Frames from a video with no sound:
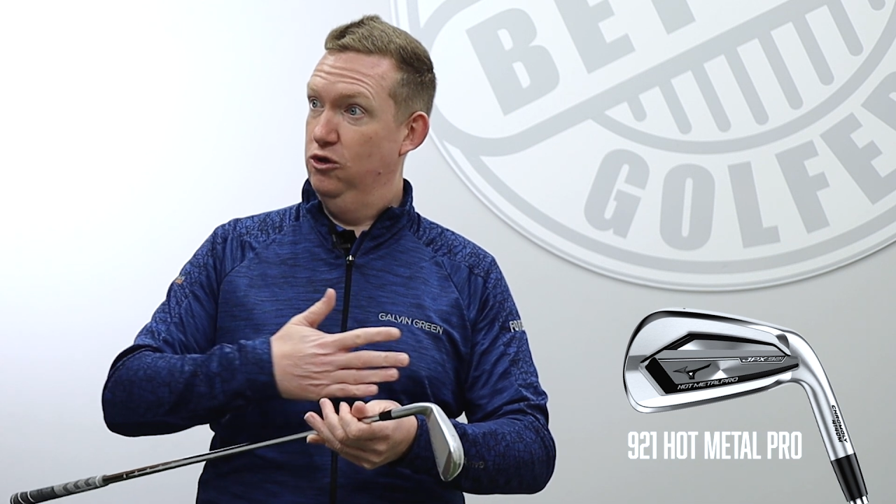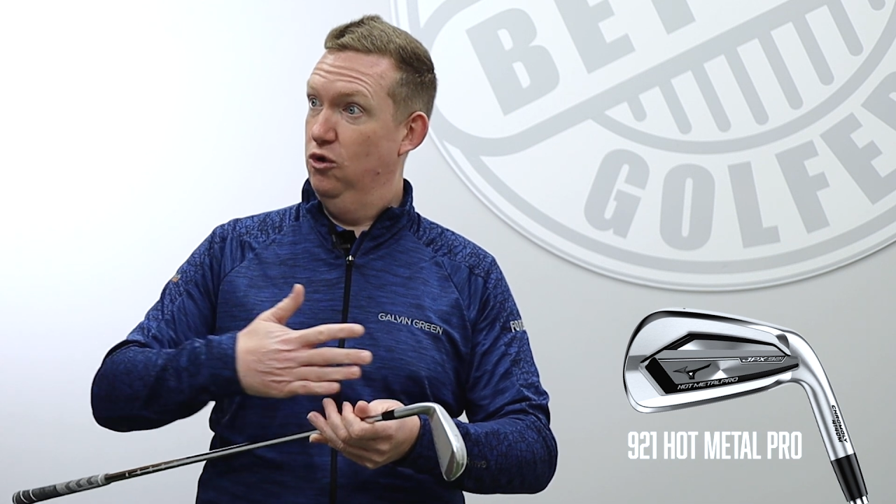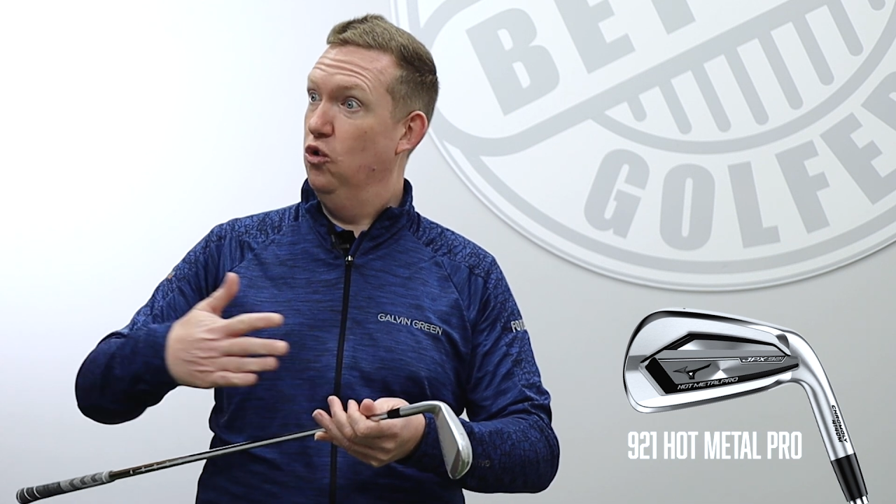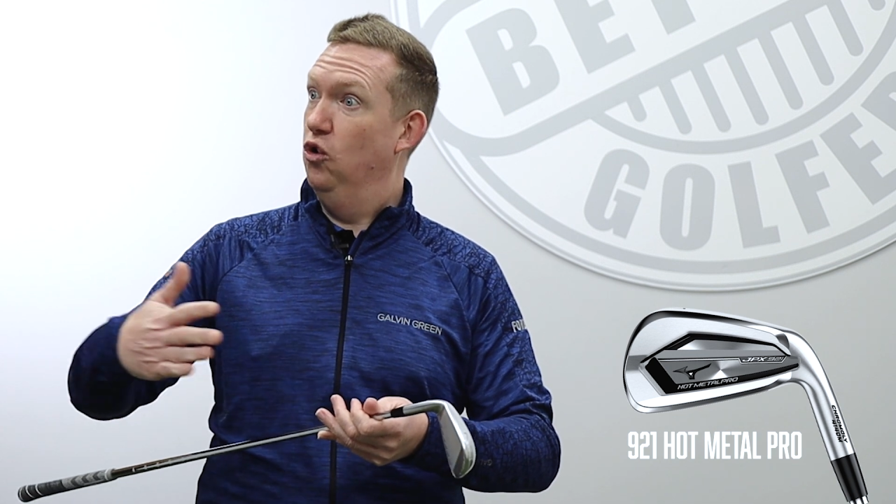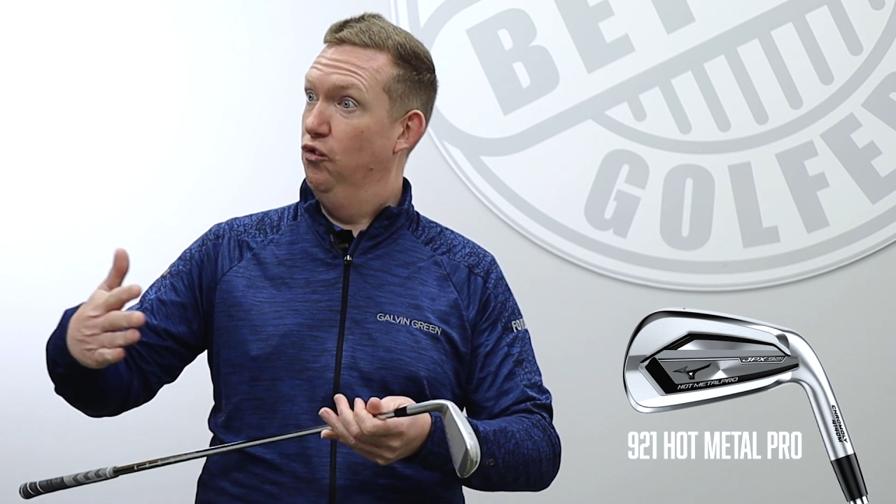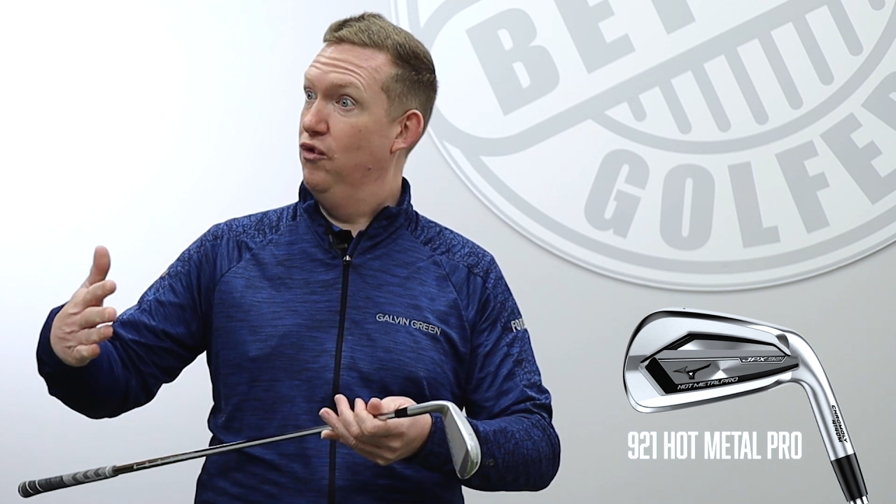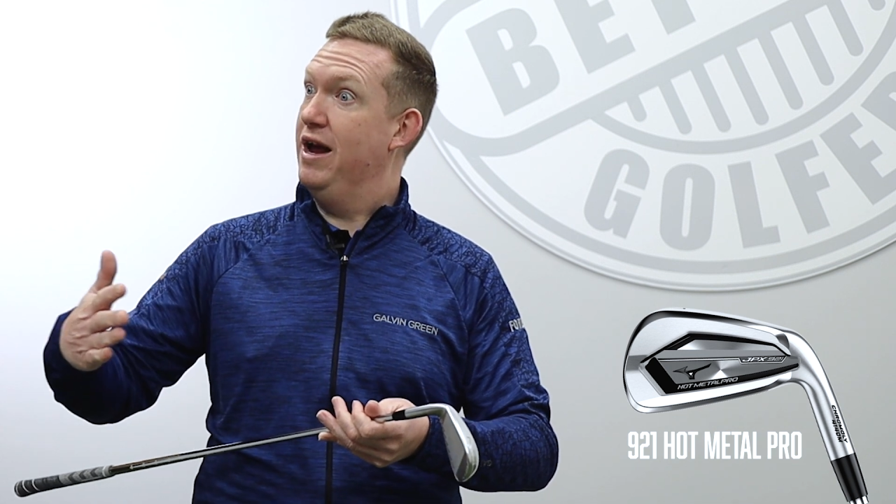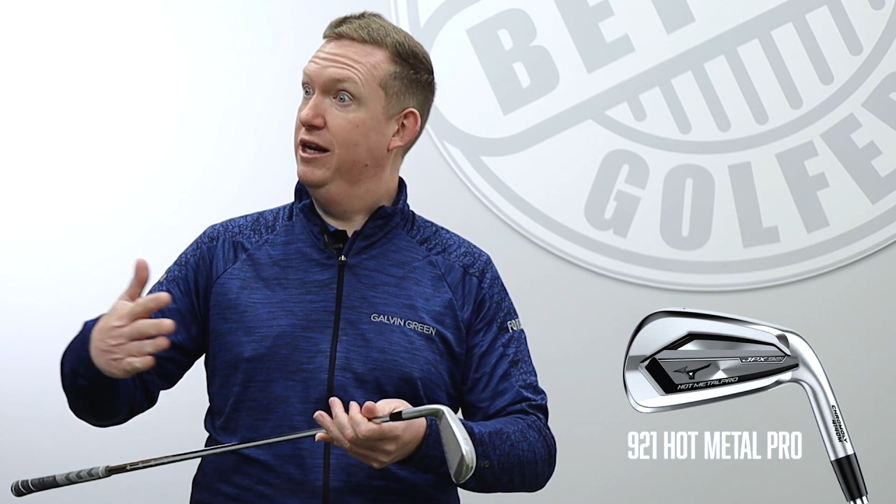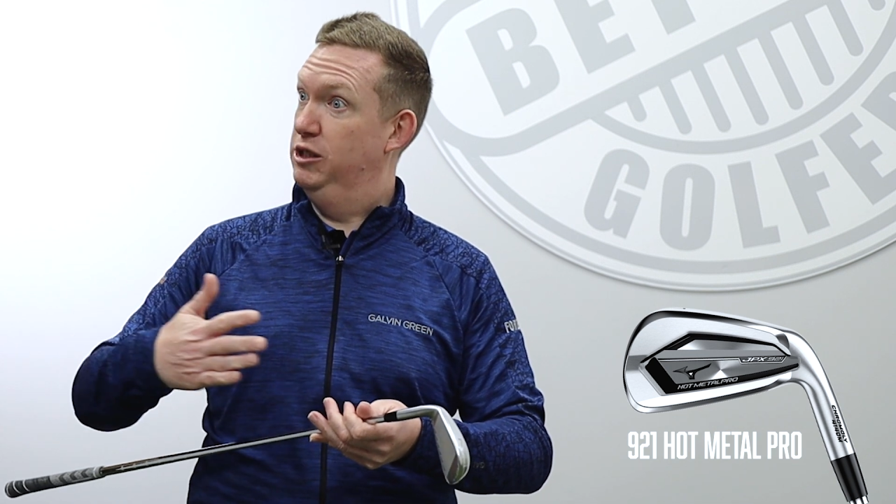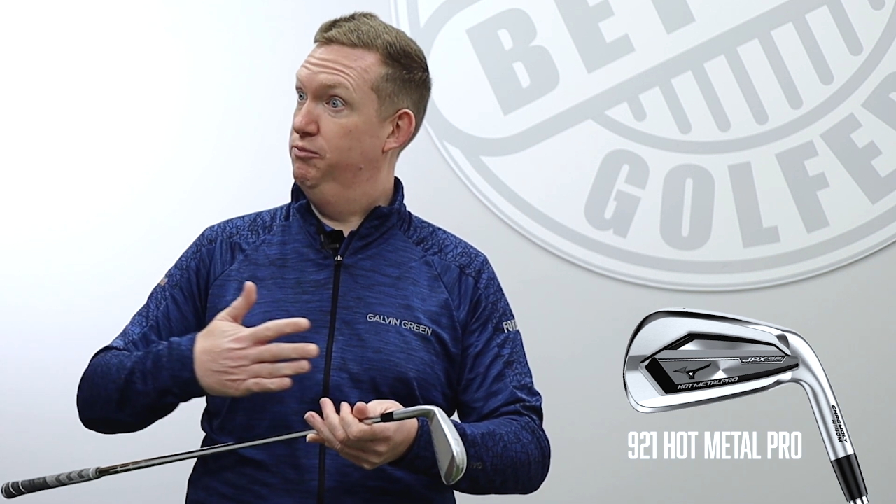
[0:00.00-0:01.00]
the whole
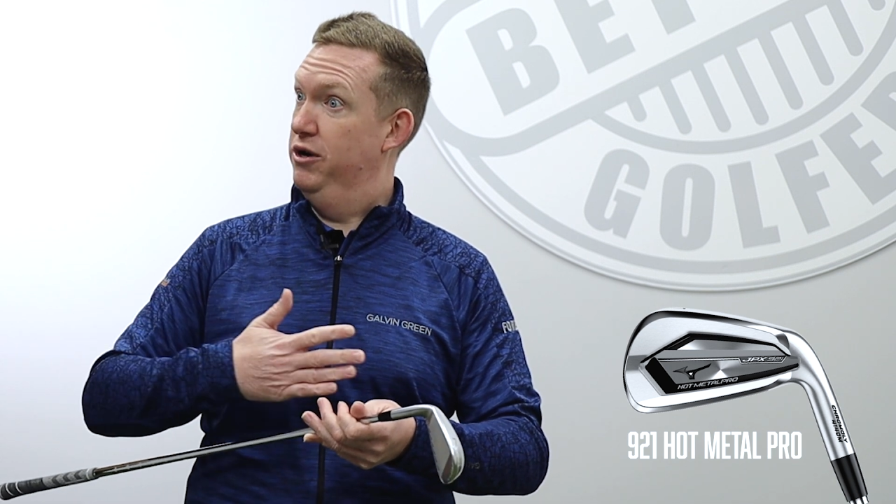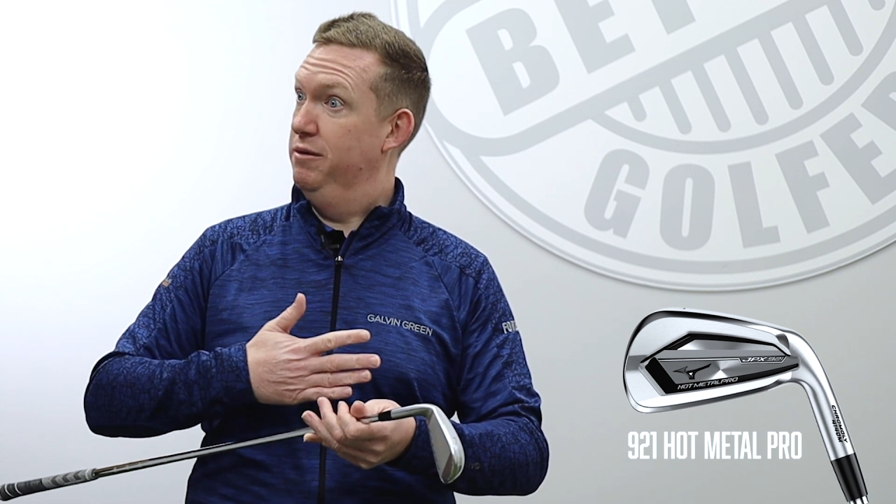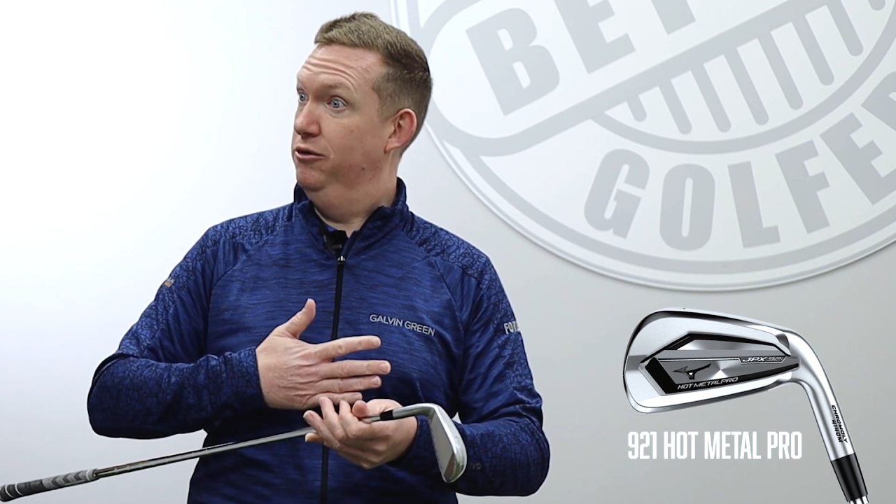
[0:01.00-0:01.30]
range pretty